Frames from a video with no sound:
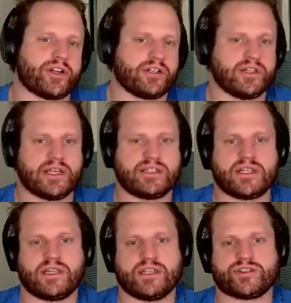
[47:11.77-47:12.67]
Let's say they
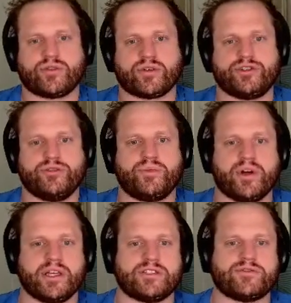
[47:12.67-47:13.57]
score 2 points
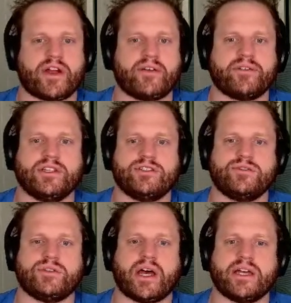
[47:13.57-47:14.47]
for having these two
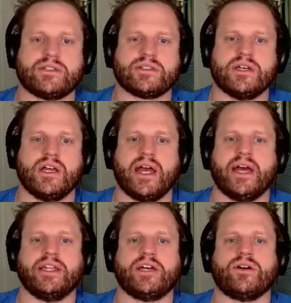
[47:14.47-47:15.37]
dice, and they
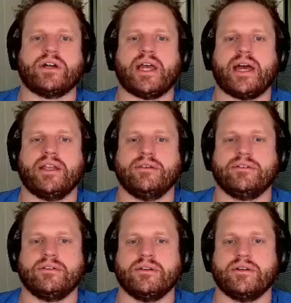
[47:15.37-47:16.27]
go again.
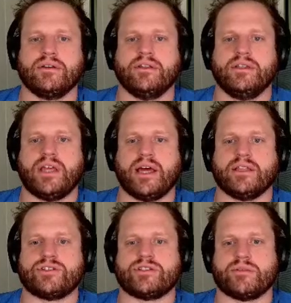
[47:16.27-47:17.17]
Okay, let's just
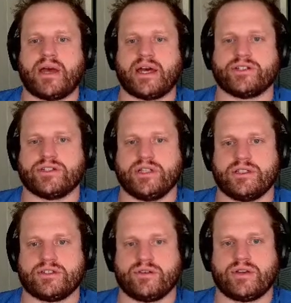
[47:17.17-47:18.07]
imagine this. So
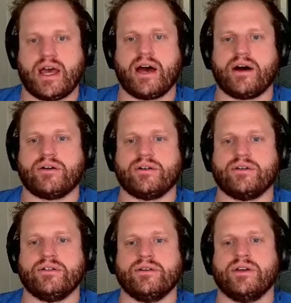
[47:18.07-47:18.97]
now
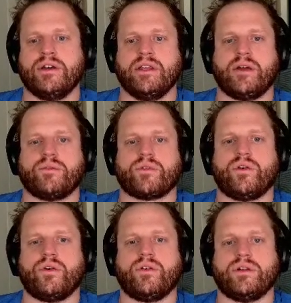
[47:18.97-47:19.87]
they
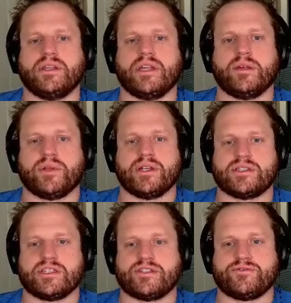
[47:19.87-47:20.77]
roll and they place this
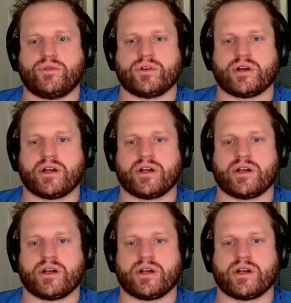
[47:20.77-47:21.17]
4.